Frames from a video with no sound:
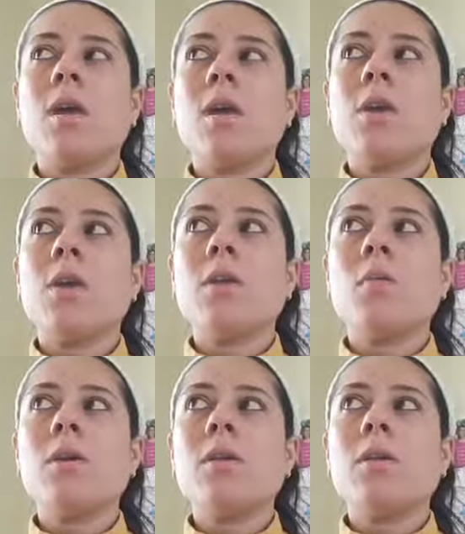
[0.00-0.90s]
You
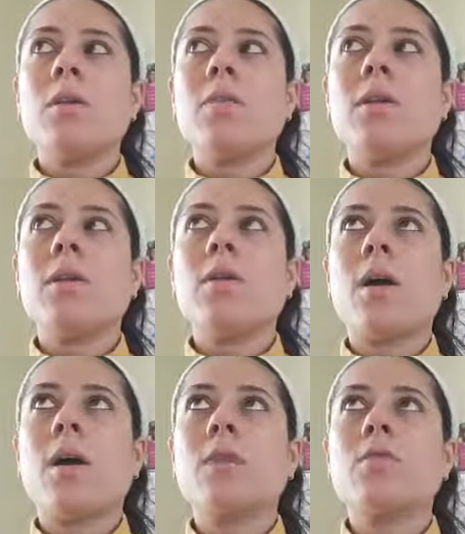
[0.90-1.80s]
want to know that your
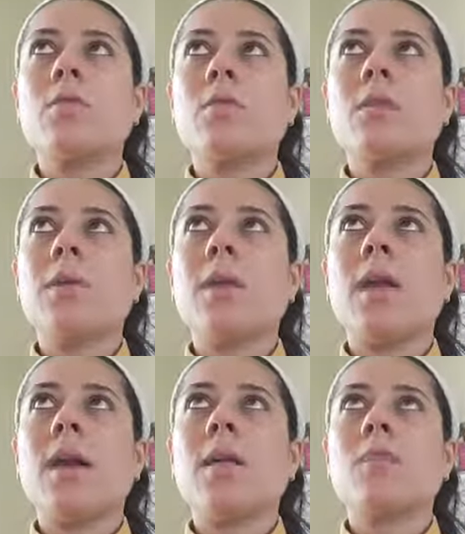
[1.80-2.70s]
eyes shouldn't
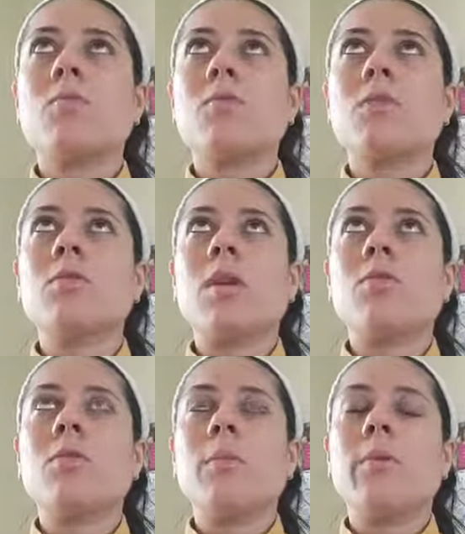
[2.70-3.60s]
be stretched
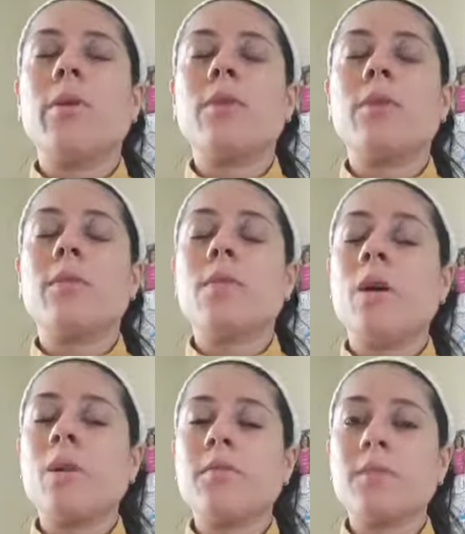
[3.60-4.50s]
out to the point of a
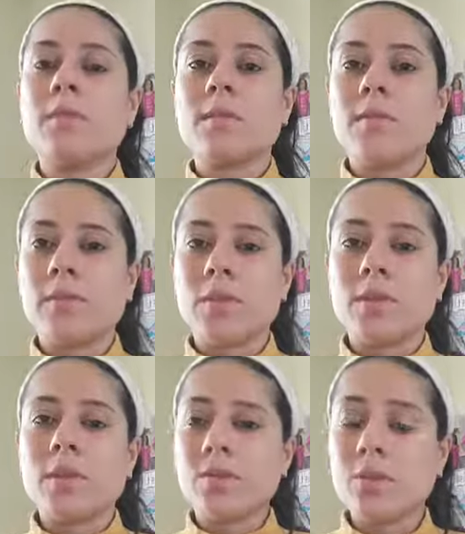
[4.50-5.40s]
lot of
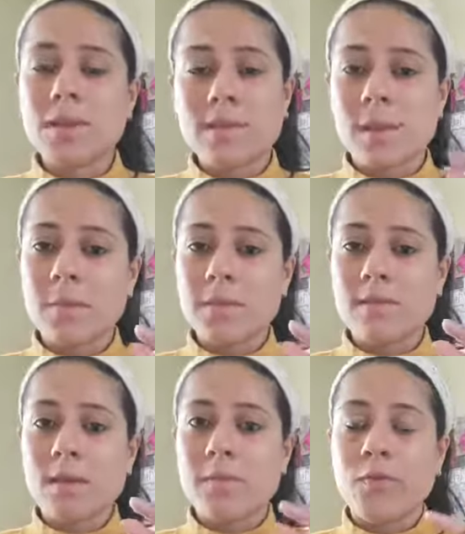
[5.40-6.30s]
discomfort. There should be some
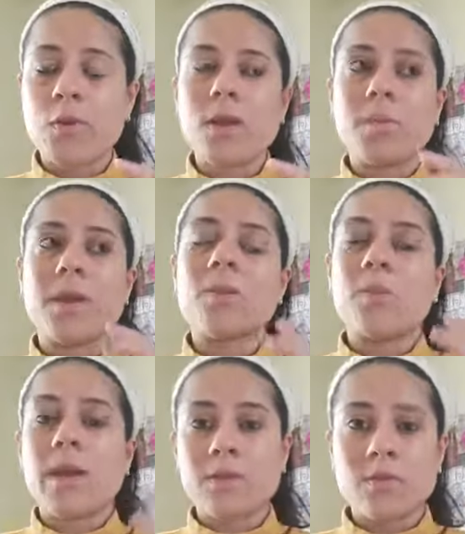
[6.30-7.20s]
discomfort because
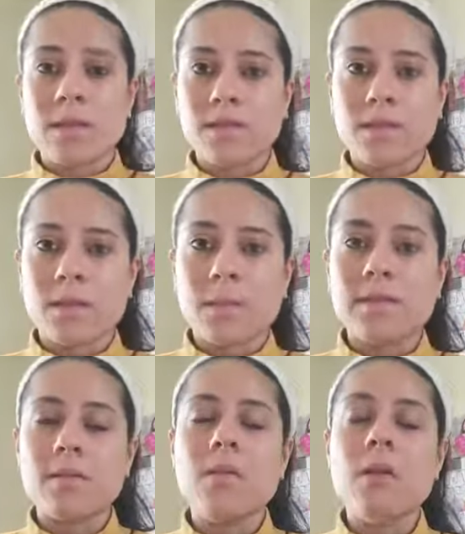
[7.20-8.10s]
we're exercising the
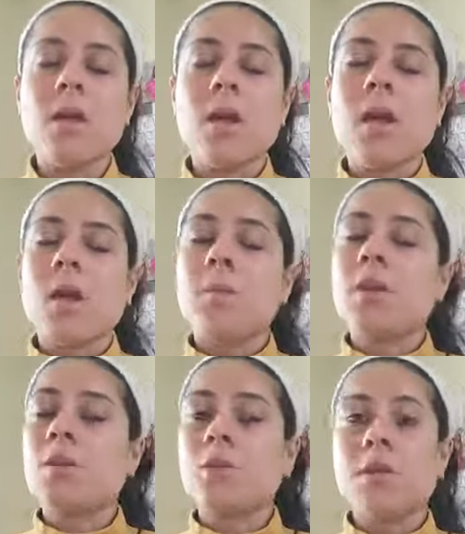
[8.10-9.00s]
muscle, but
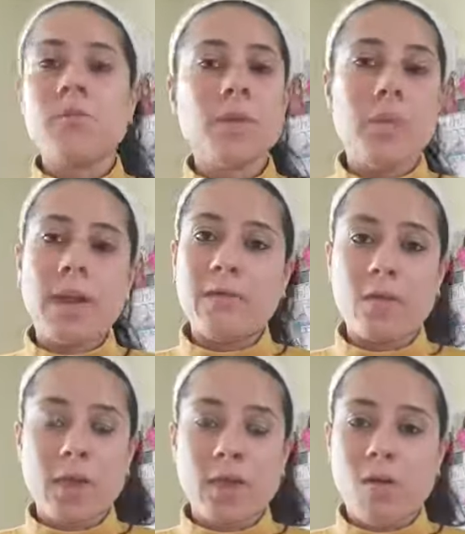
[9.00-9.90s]
it shouldn't feel
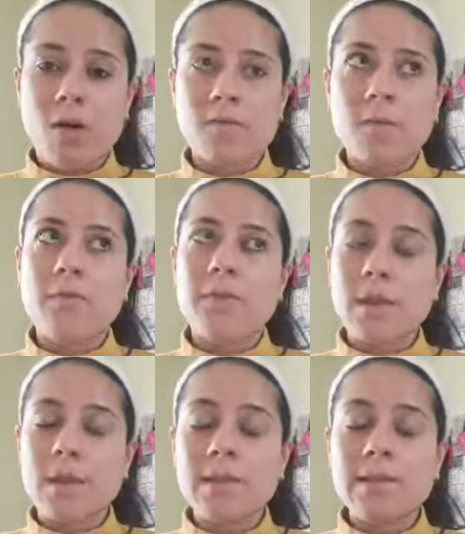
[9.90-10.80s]
painful at all. So if it
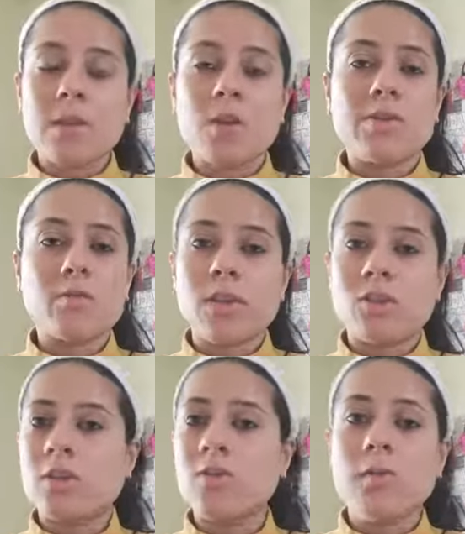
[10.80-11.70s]
is, then you're
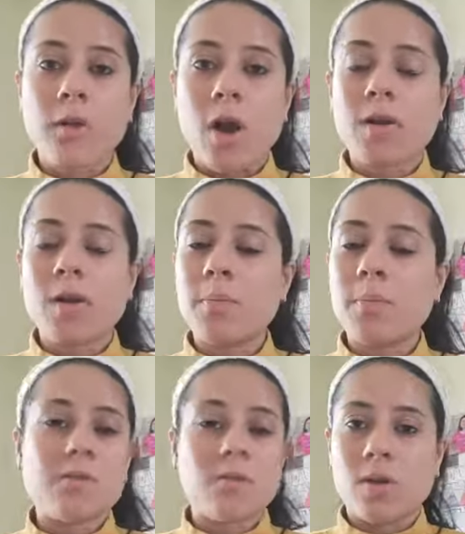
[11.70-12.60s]
stretching too far, and
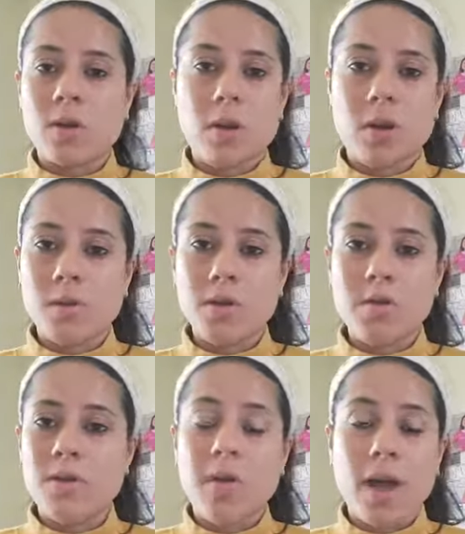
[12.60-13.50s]
please do not harm
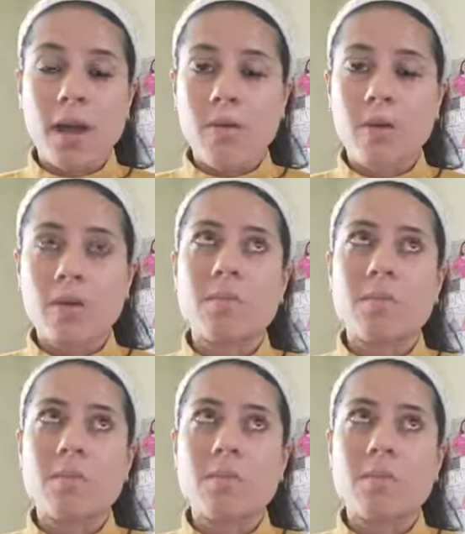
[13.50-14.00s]
yourself at all.